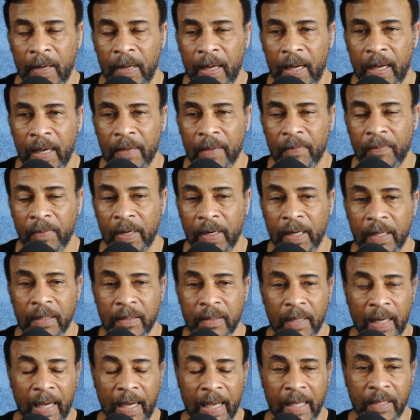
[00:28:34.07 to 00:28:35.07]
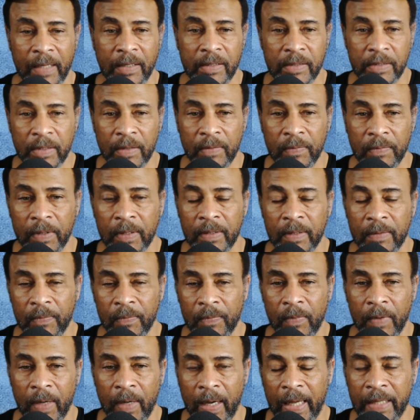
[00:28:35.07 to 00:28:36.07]
had to deal
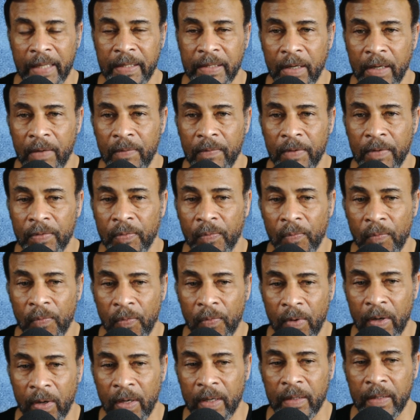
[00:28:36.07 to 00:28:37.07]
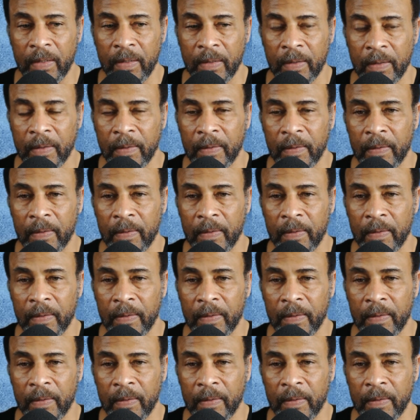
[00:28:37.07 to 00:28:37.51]
with, I dealt with one